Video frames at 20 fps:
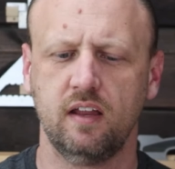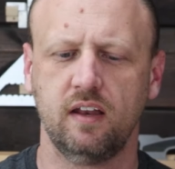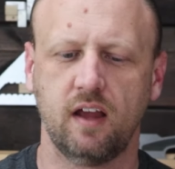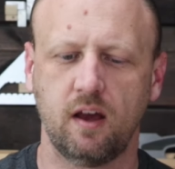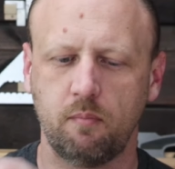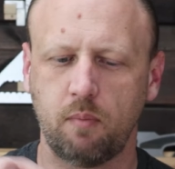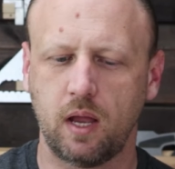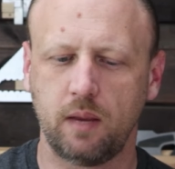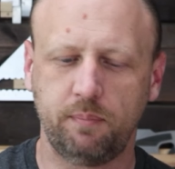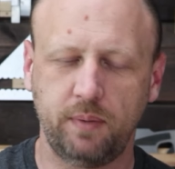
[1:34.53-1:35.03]

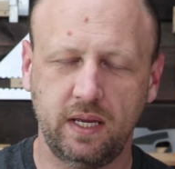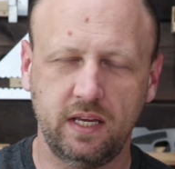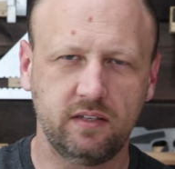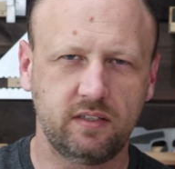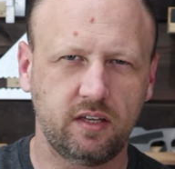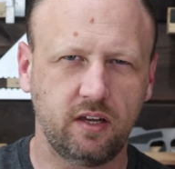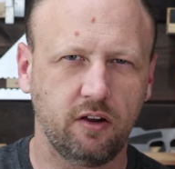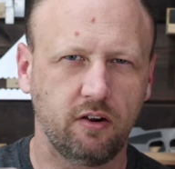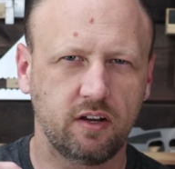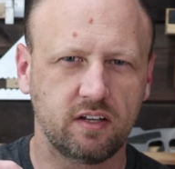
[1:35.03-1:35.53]
Now my
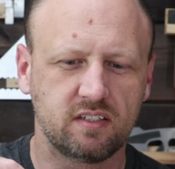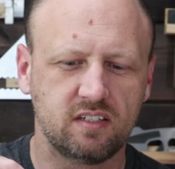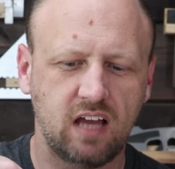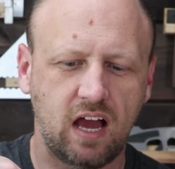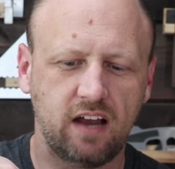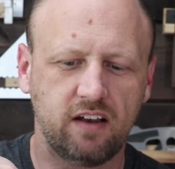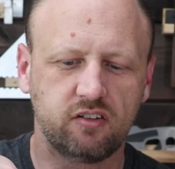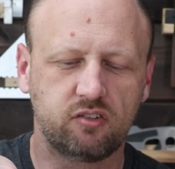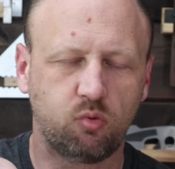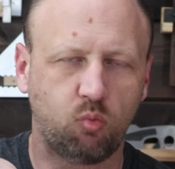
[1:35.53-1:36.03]
piece here is
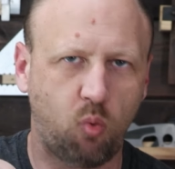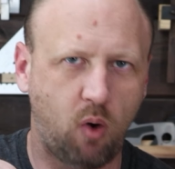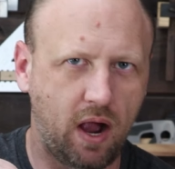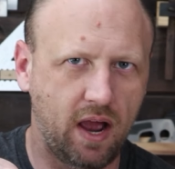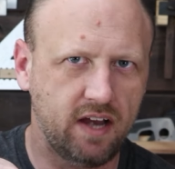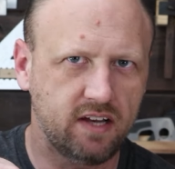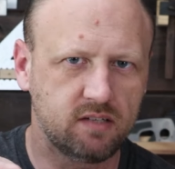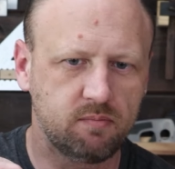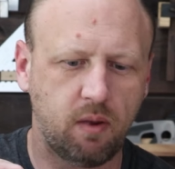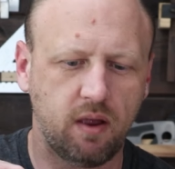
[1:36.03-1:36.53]
not as
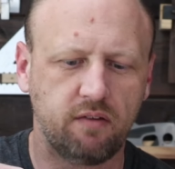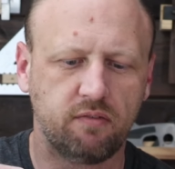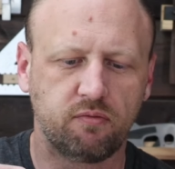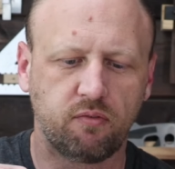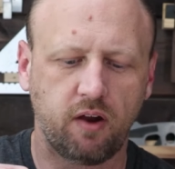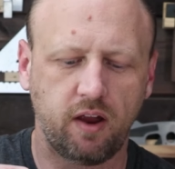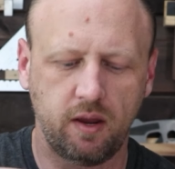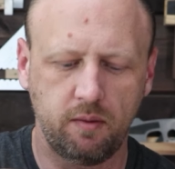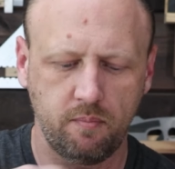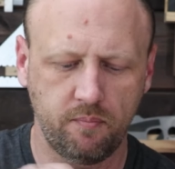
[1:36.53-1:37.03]
wide as my
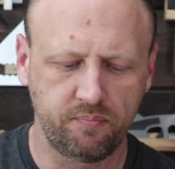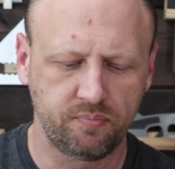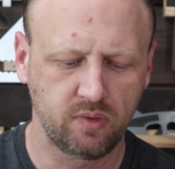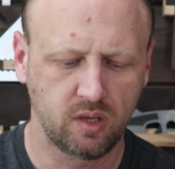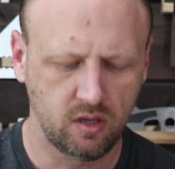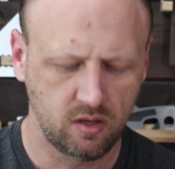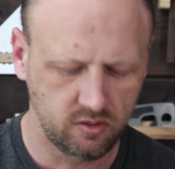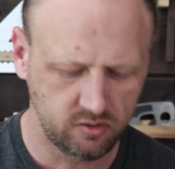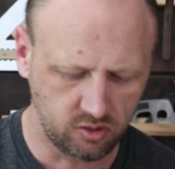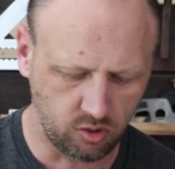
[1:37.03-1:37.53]
frame,
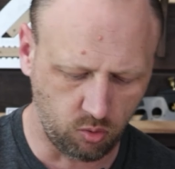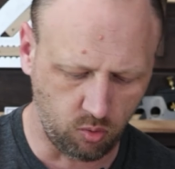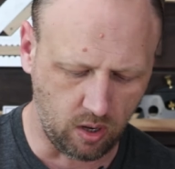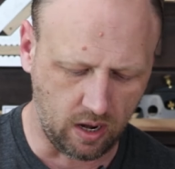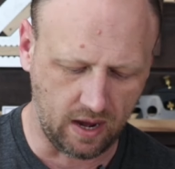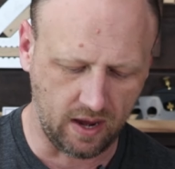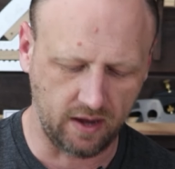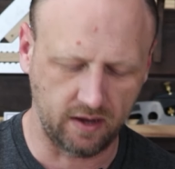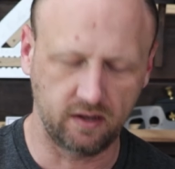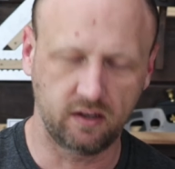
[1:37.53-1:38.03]
so
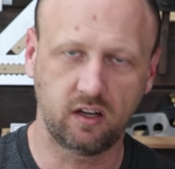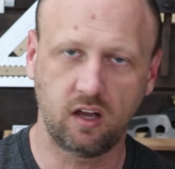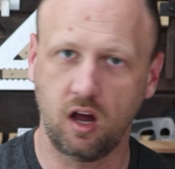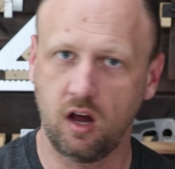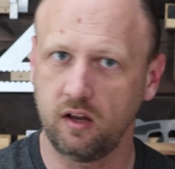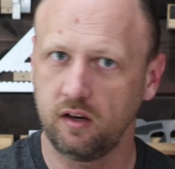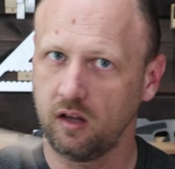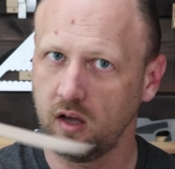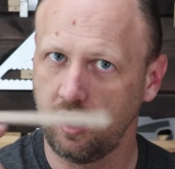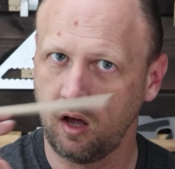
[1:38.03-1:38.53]
I
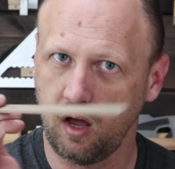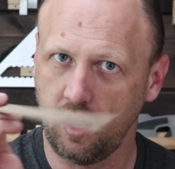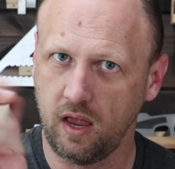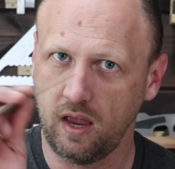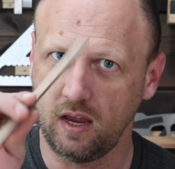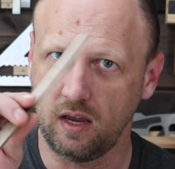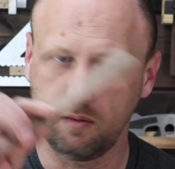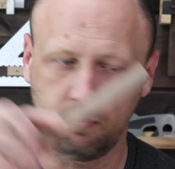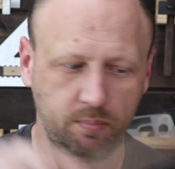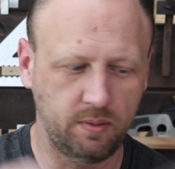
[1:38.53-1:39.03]
cut
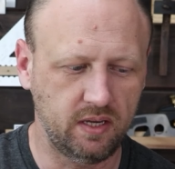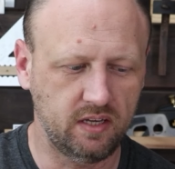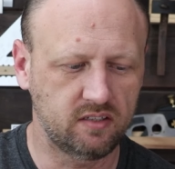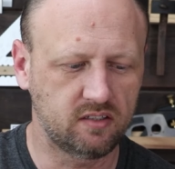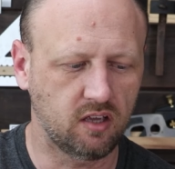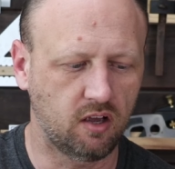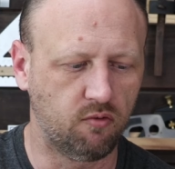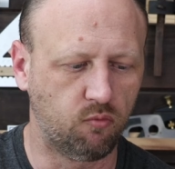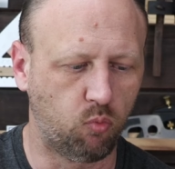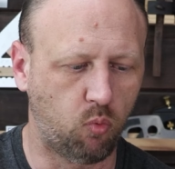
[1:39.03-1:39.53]
a
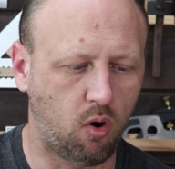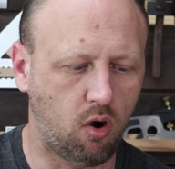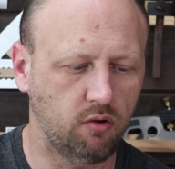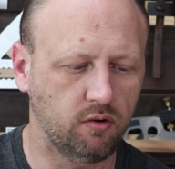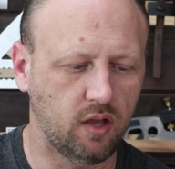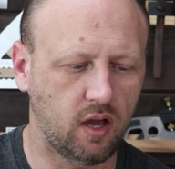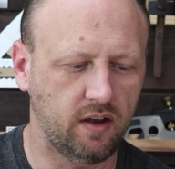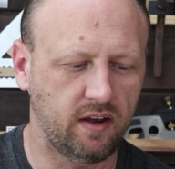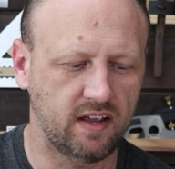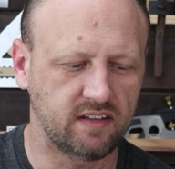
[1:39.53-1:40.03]
piece of
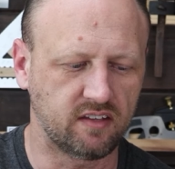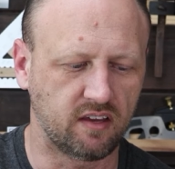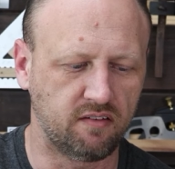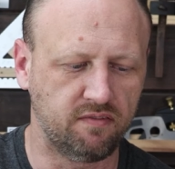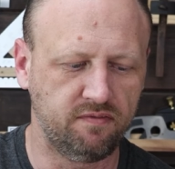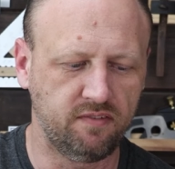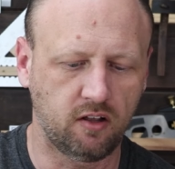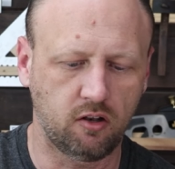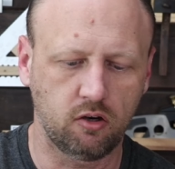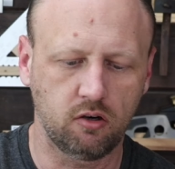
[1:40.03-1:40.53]
walnut as a
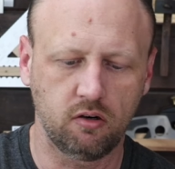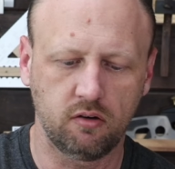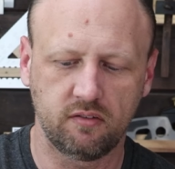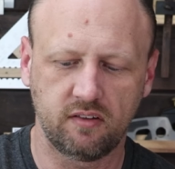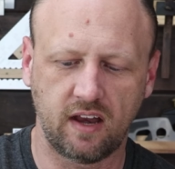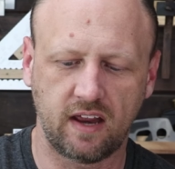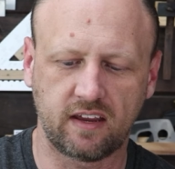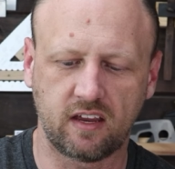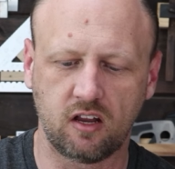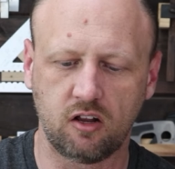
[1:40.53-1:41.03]
filler
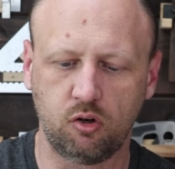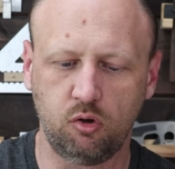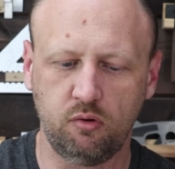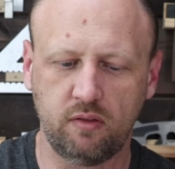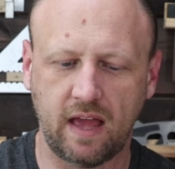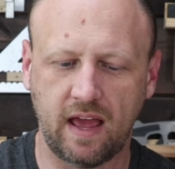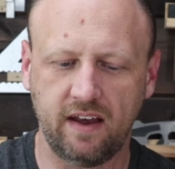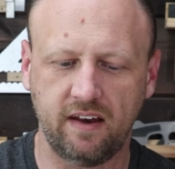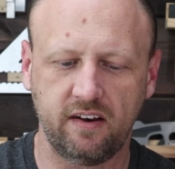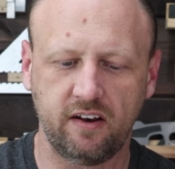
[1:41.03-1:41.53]
that I can glue
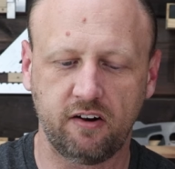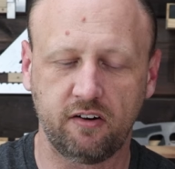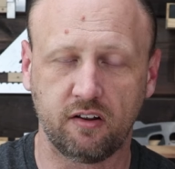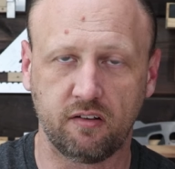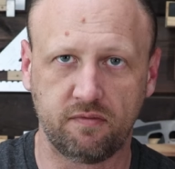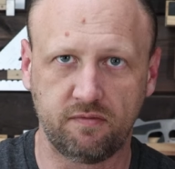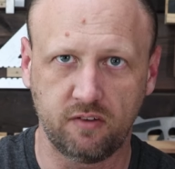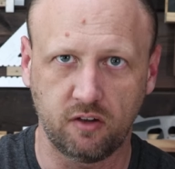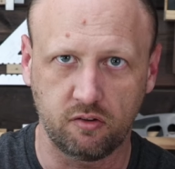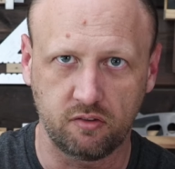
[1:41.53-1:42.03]
that in there to
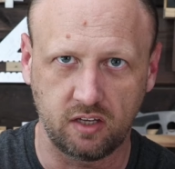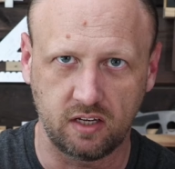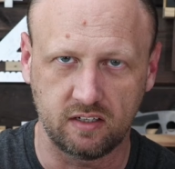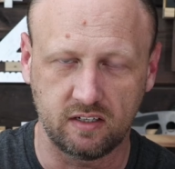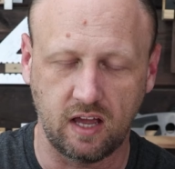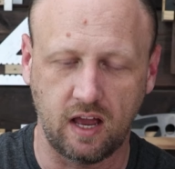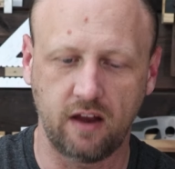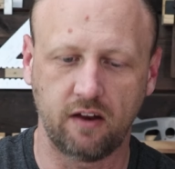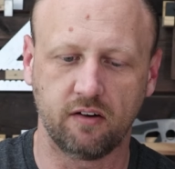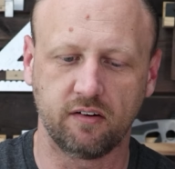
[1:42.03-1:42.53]
fill the
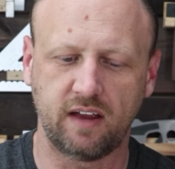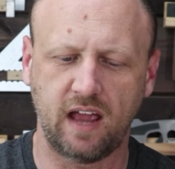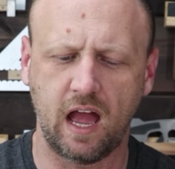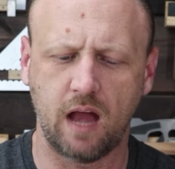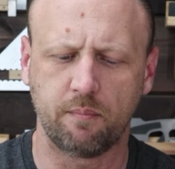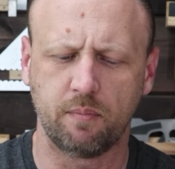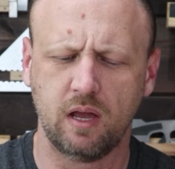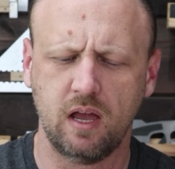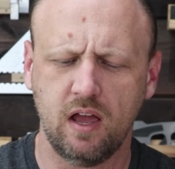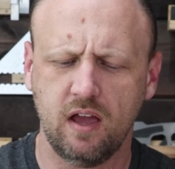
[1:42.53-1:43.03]
entire
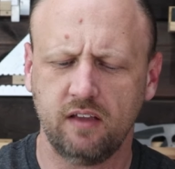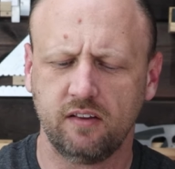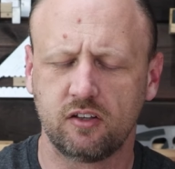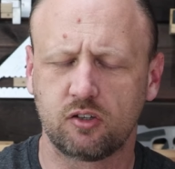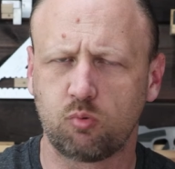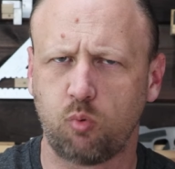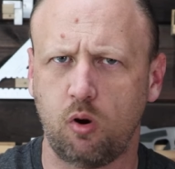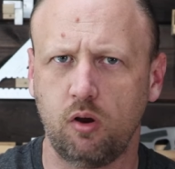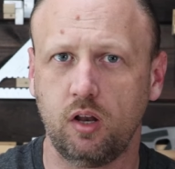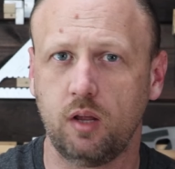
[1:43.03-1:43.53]
gap.
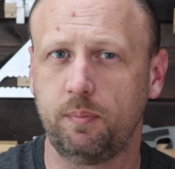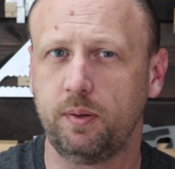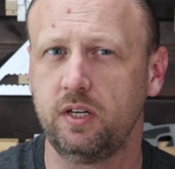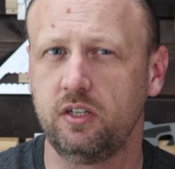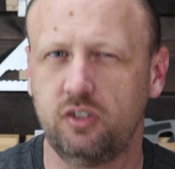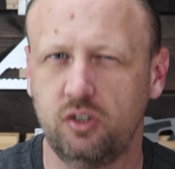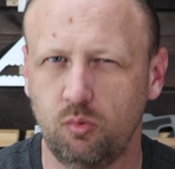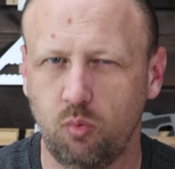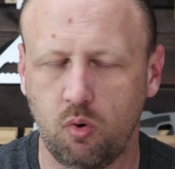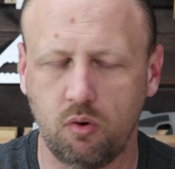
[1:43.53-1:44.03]
This walnut
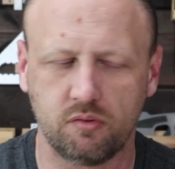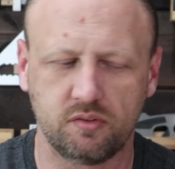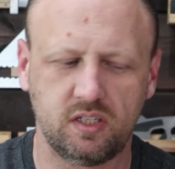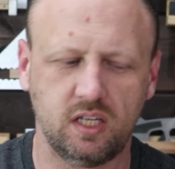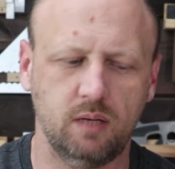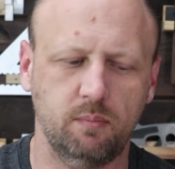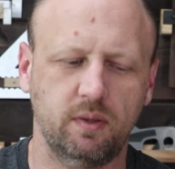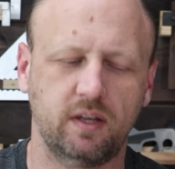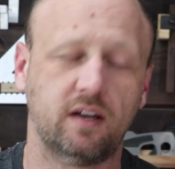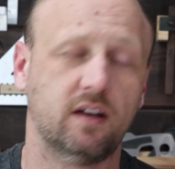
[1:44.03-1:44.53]
piece you won't
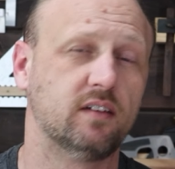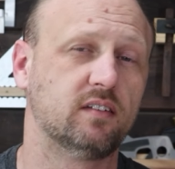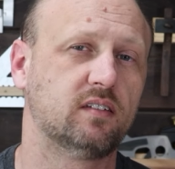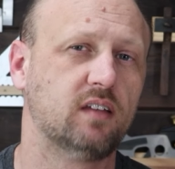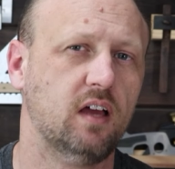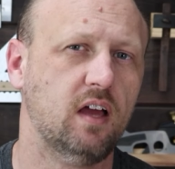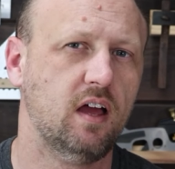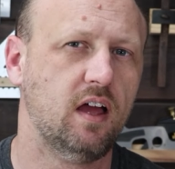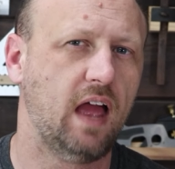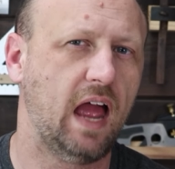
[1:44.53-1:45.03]
see
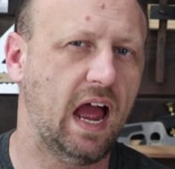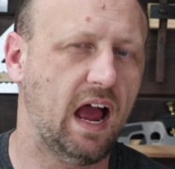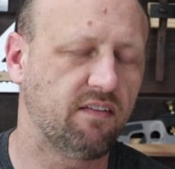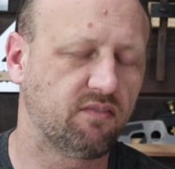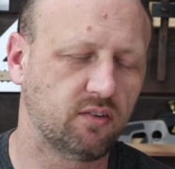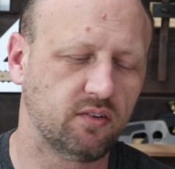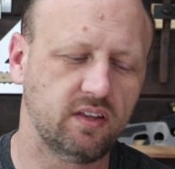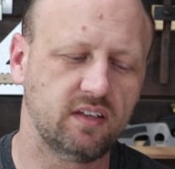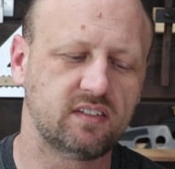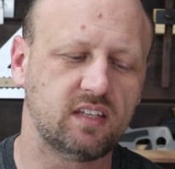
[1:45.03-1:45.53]
because
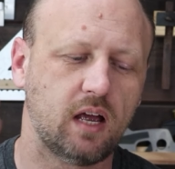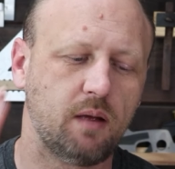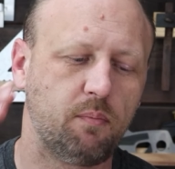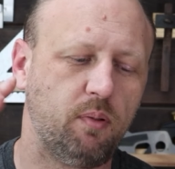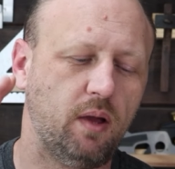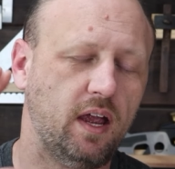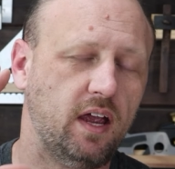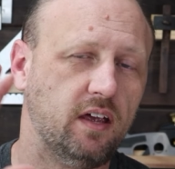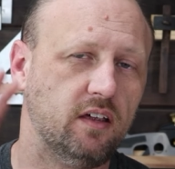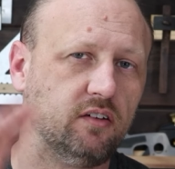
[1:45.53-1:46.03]
after this I
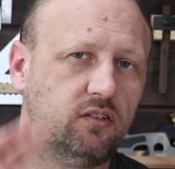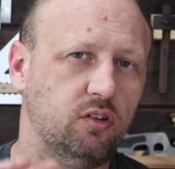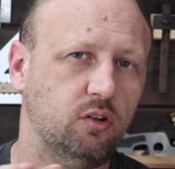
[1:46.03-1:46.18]
plan